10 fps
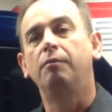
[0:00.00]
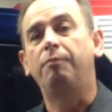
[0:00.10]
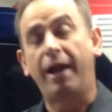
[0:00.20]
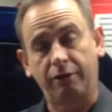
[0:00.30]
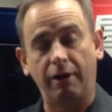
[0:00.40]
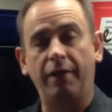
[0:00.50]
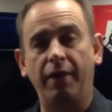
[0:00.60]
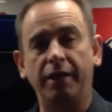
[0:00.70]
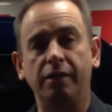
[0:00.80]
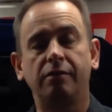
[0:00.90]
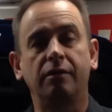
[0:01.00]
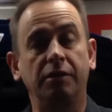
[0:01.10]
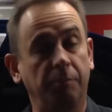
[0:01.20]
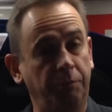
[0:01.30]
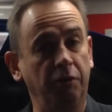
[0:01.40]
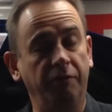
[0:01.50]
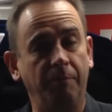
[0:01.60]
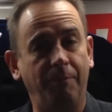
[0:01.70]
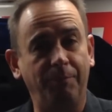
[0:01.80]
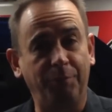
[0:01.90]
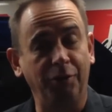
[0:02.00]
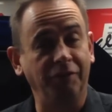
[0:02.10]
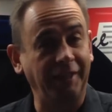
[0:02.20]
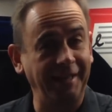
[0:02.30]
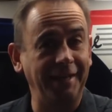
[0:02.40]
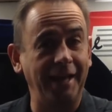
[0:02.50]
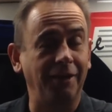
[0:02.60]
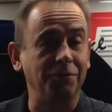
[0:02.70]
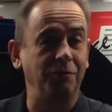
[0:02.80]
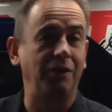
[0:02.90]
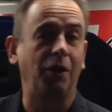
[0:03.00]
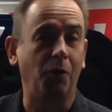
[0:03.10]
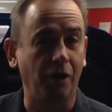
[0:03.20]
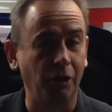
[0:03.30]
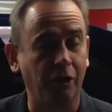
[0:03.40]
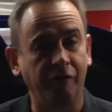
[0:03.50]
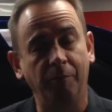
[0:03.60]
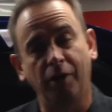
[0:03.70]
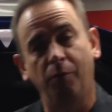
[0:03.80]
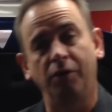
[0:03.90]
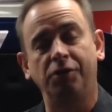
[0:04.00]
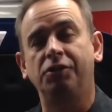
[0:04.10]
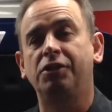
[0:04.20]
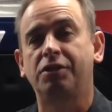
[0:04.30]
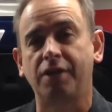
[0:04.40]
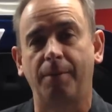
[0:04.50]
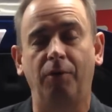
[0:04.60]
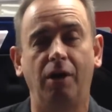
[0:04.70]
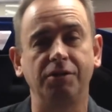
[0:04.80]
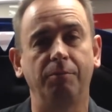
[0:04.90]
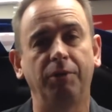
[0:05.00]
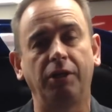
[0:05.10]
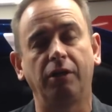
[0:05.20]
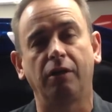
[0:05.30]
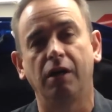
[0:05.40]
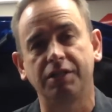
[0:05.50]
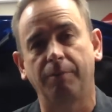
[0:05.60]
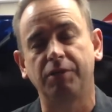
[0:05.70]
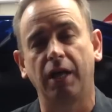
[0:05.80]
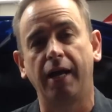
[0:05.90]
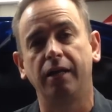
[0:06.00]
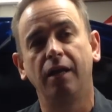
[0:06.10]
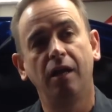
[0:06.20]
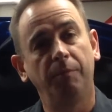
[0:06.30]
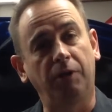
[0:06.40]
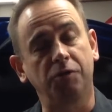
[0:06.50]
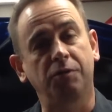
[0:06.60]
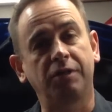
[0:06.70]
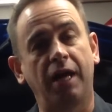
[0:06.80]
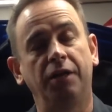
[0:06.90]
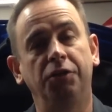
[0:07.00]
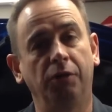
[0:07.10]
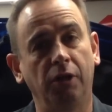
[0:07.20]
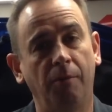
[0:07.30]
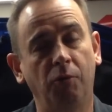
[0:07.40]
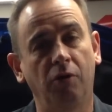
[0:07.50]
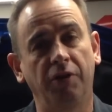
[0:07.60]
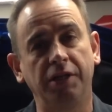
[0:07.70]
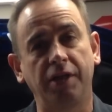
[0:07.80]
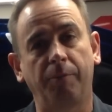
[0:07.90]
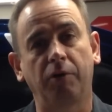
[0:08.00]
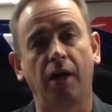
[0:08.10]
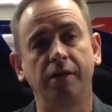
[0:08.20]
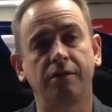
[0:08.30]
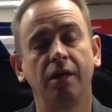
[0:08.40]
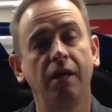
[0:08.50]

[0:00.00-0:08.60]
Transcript: Background, that is. It's a proven kit now because we've done quite a lot of them, but I wanted to just summarise and bring you guys up to date because we're starting to do a lot more of these upgrades.